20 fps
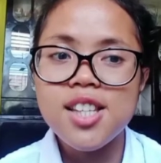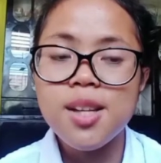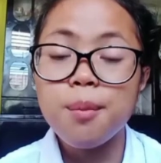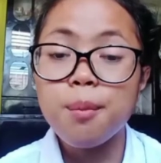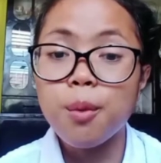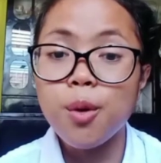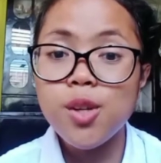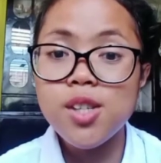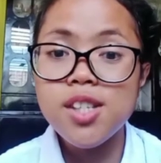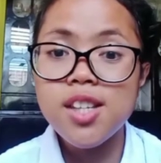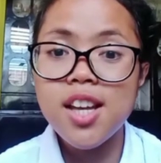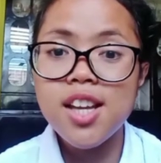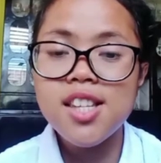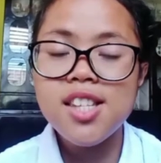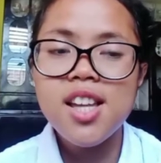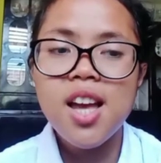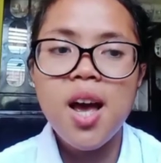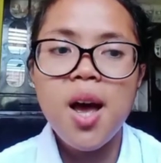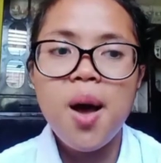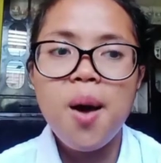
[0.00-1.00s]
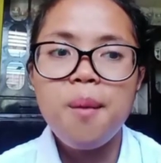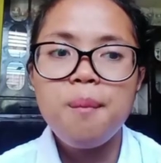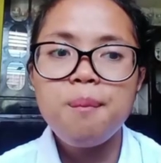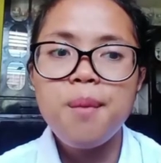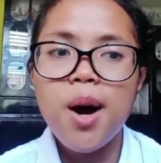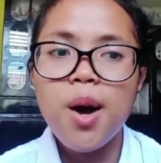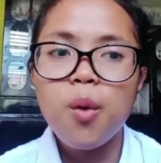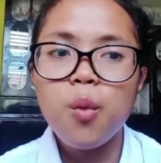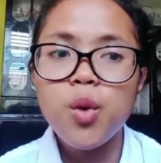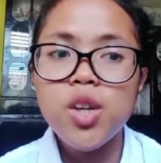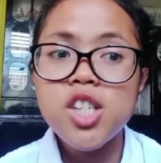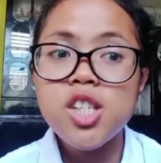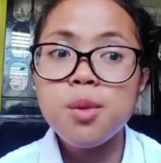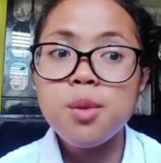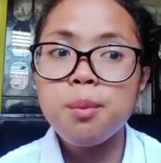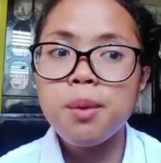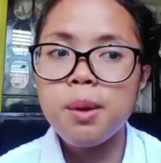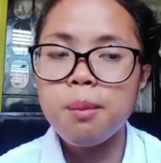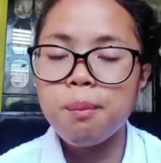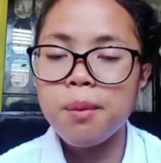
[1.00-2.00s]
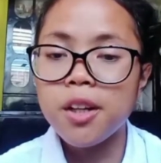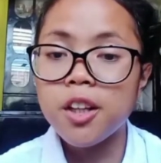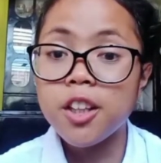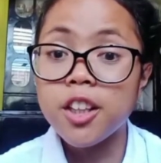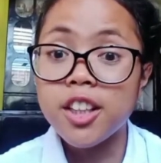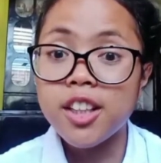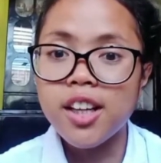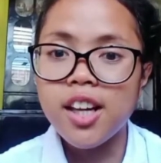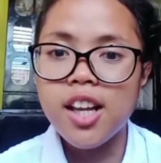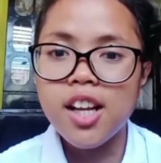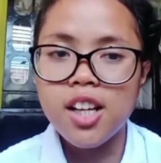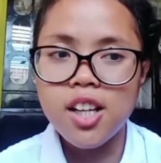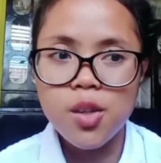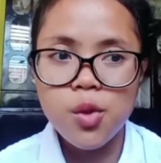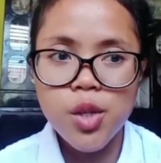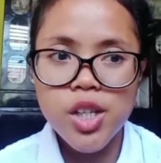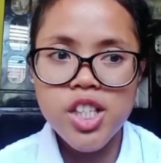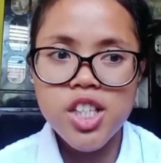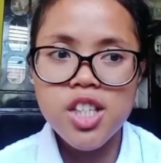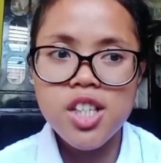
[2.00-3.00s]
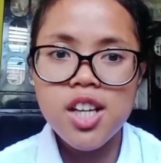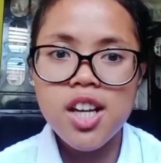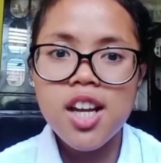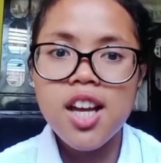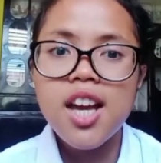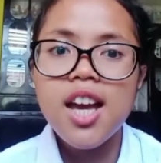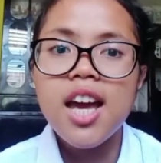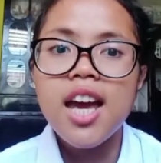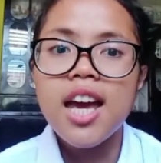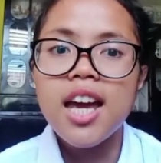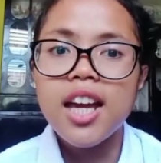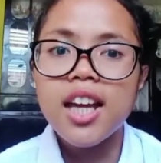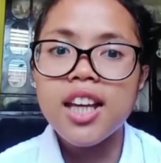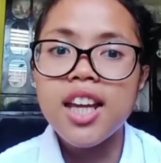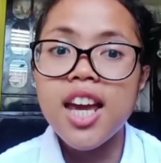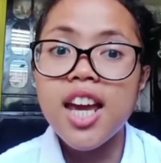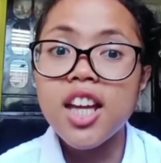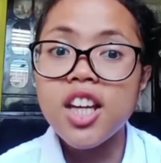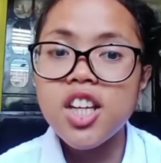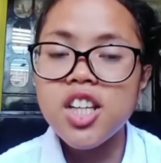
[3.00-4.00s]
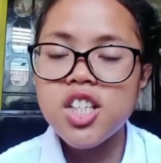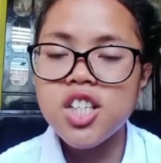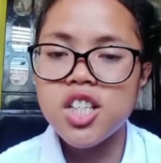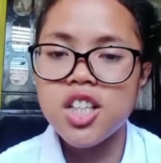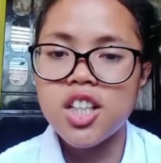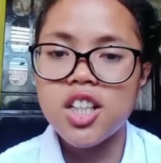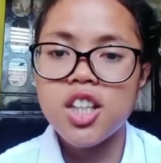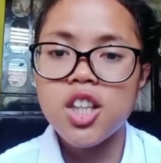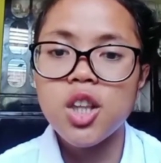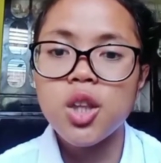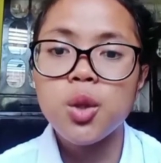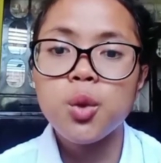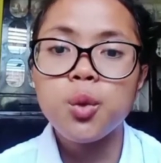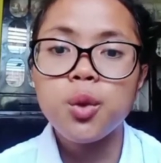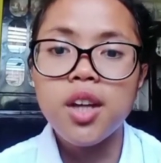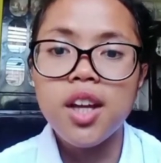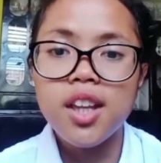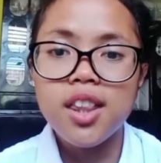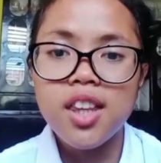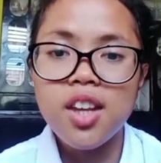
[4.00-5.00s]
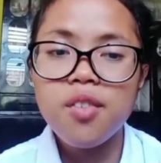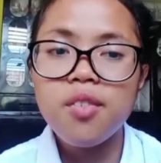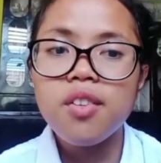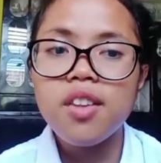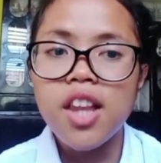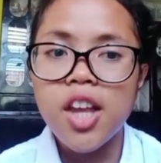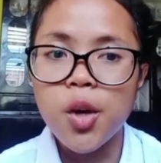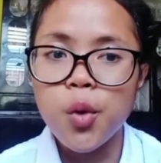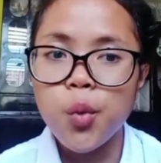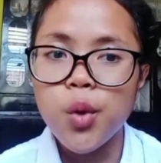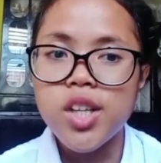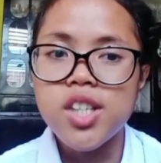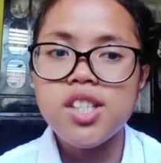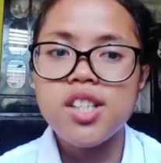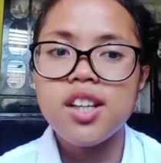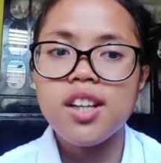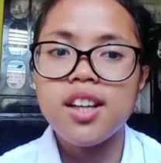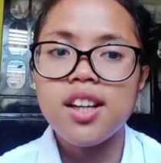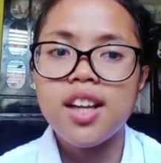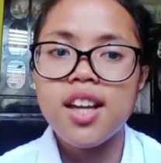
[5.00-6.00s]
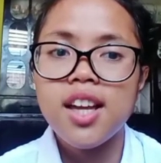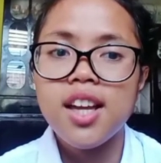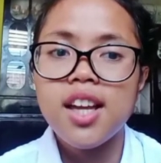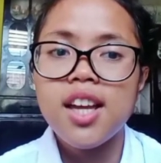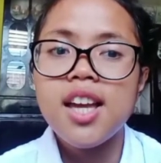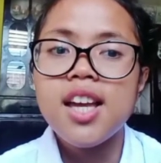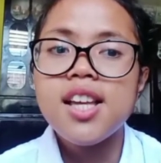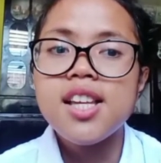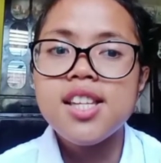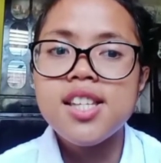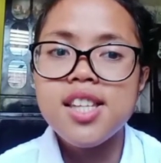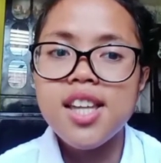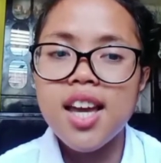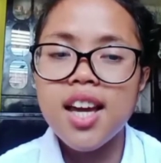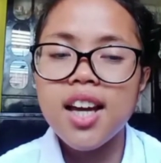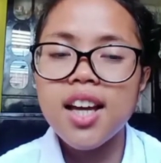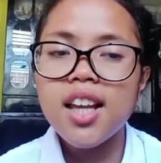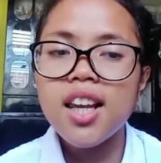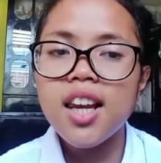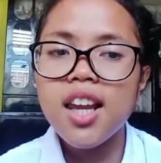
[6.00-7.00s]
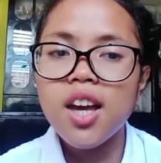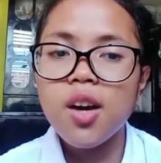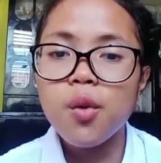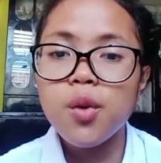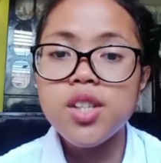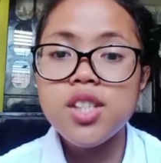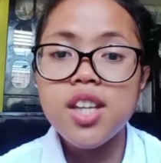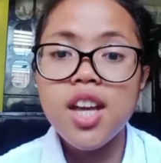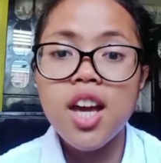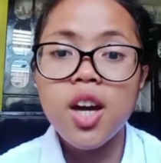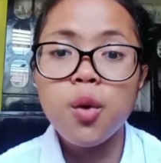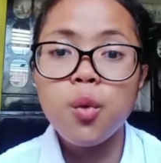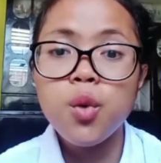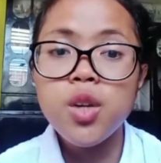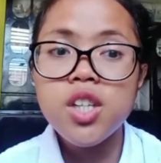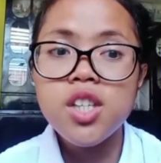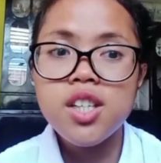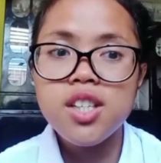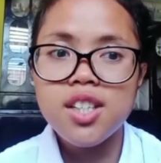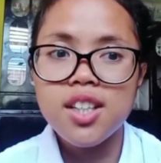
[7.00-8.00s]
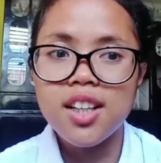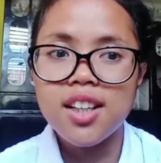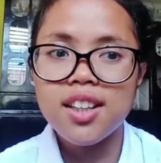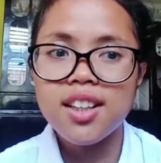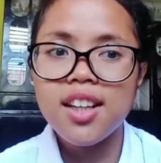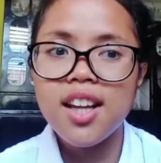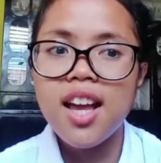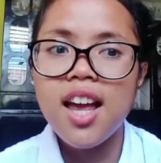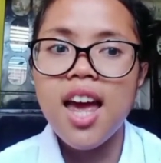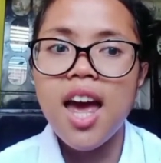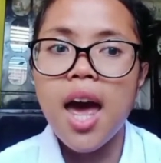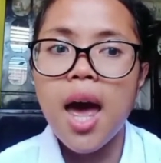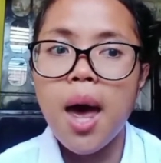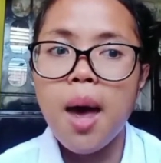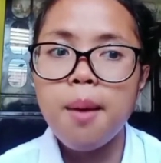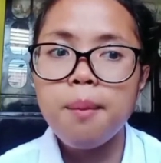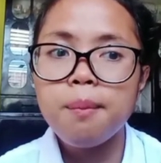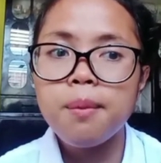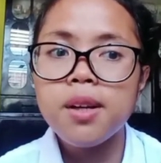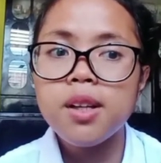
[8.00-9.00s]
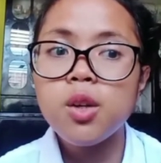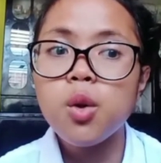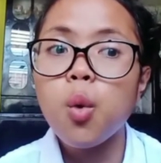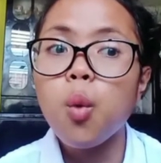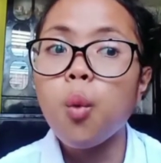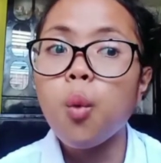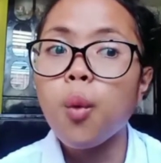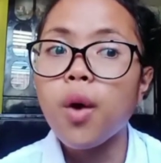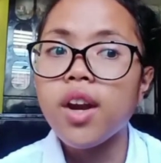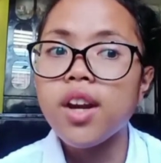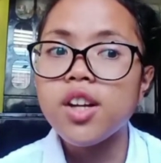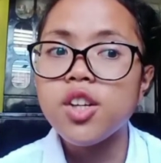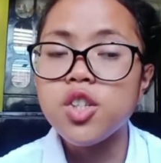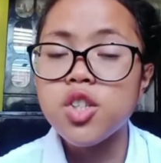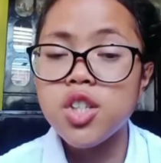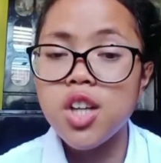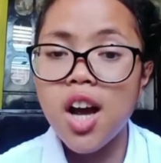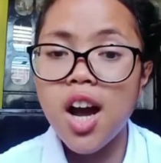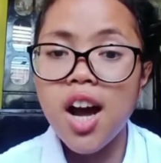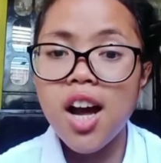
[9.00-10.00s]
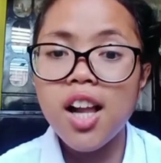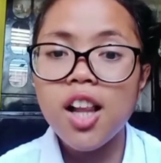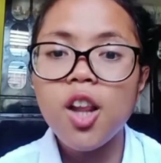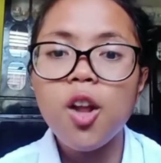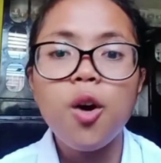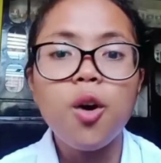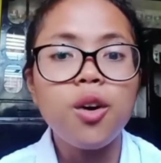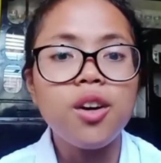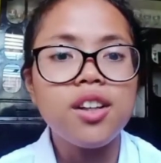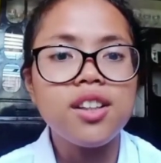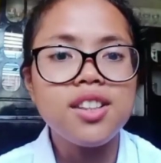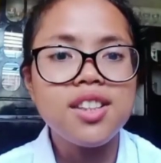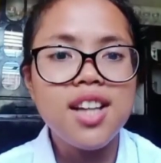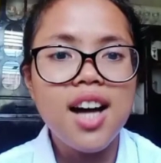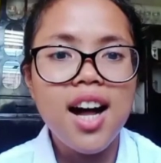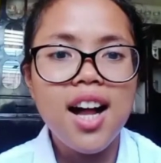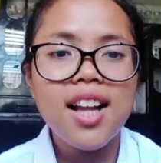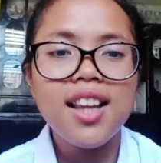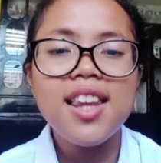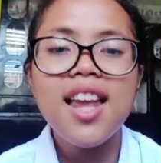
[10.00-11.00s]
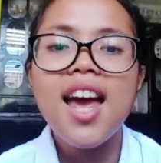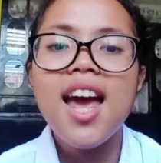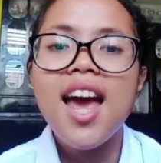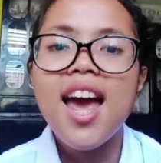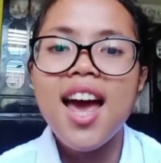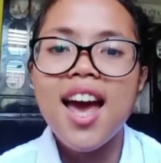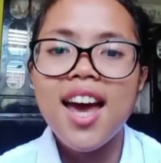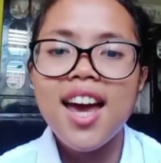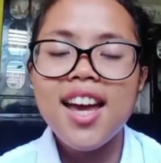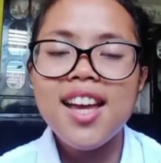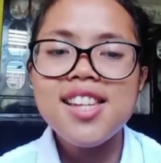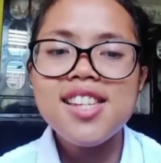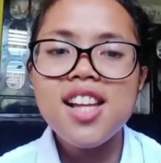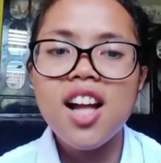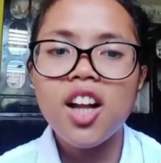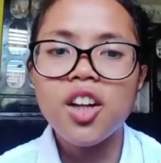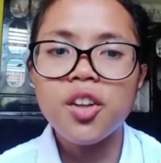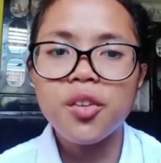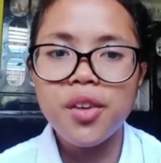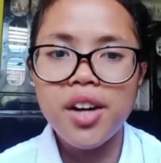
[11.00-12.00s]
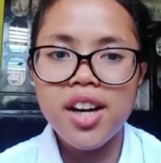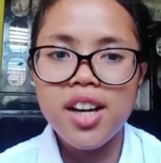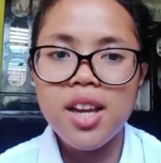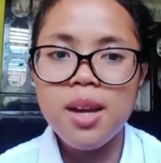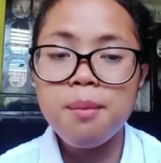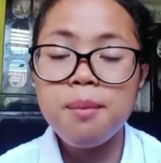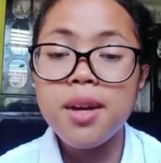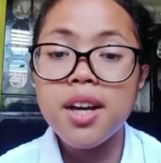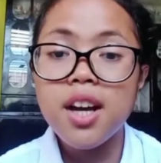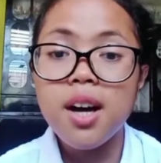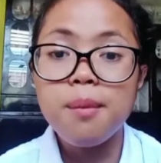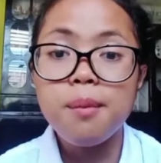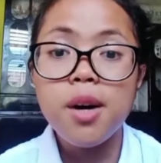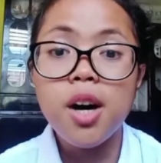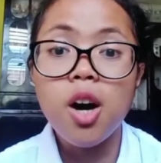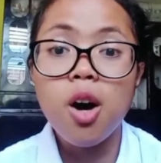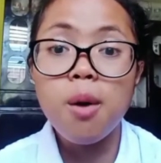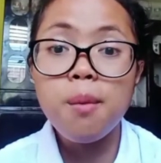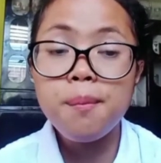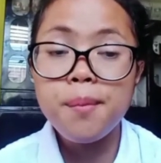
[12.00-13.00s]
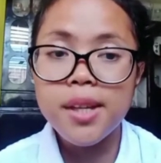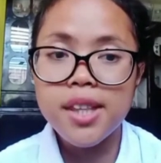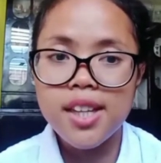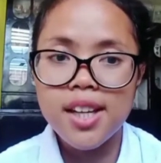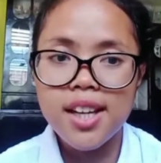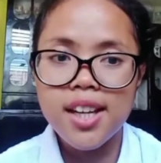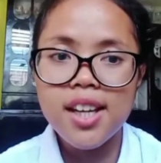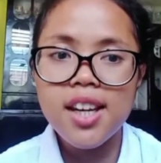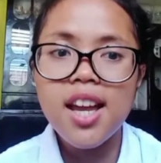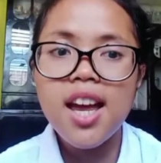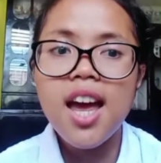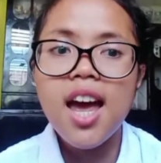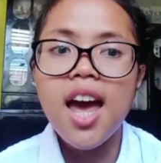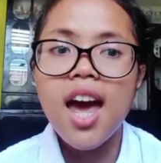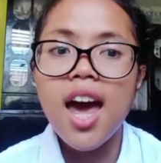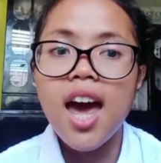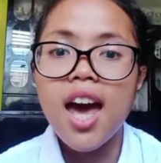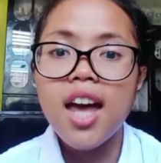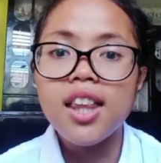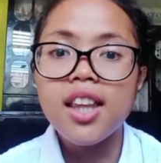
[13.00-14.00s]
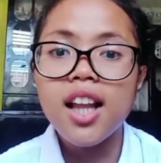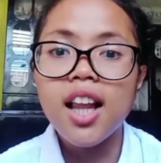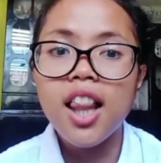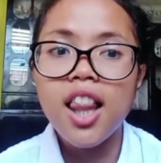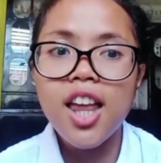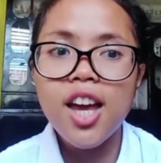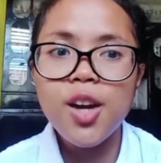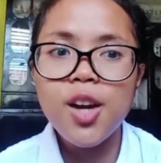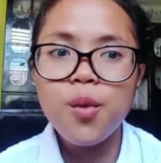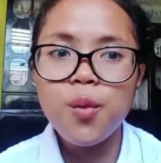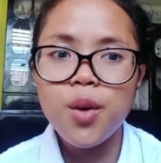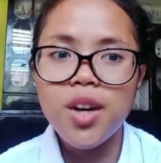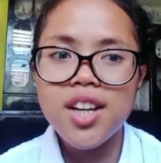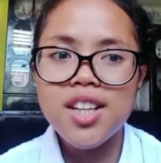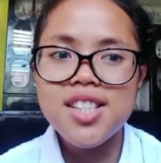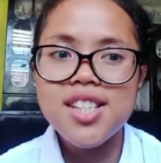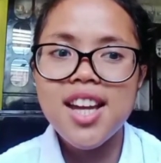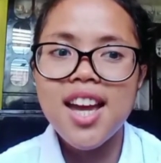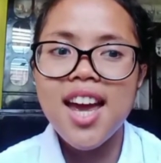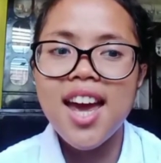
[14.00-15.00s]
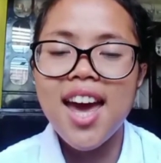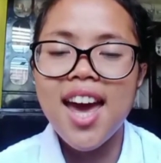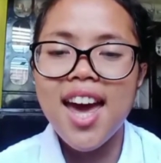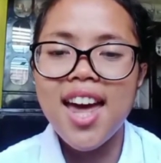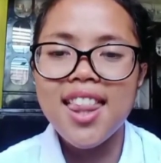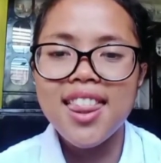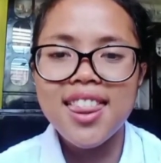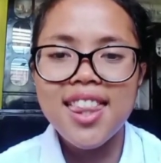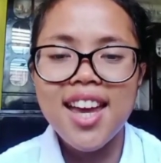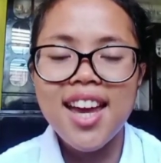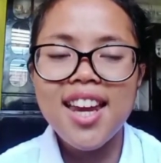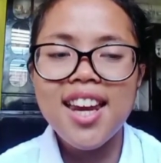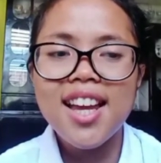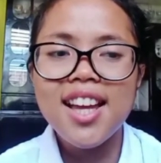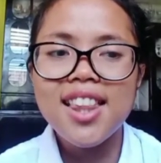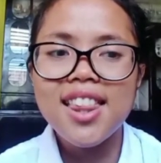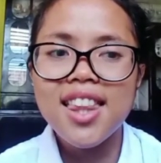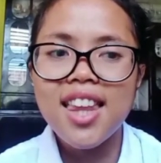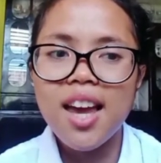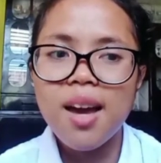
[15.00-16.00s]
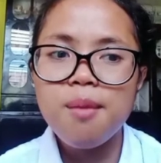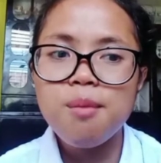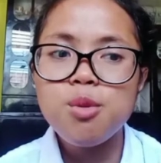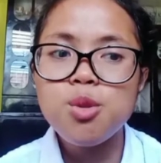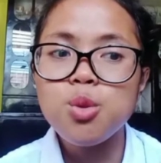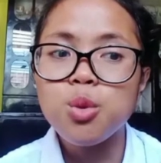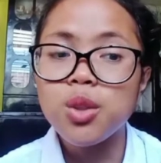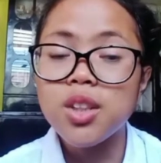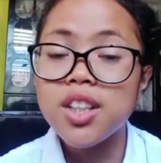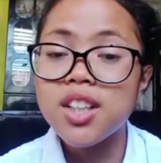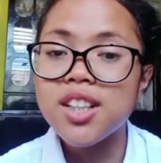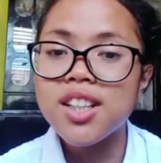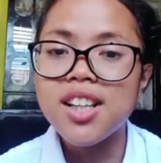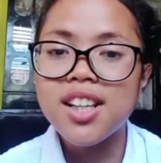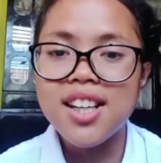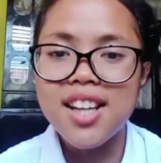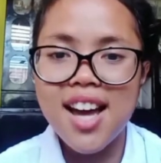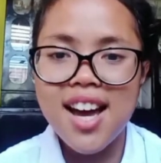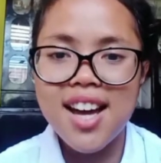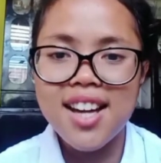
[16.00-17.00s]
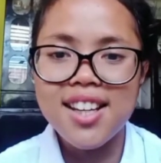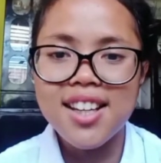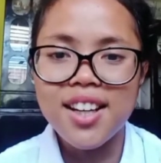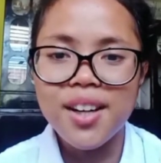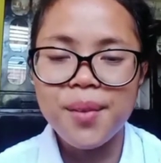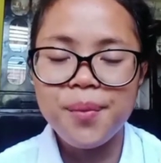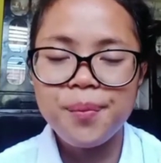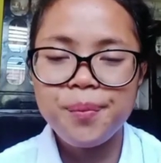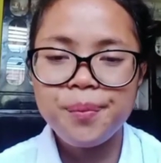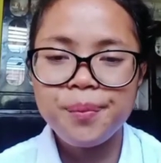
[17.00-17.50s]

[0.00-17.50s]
the process by which people learn language in addition to native language. Second language acquisition happens when a child or adult has already become a competent at a language and then attempt to learn another.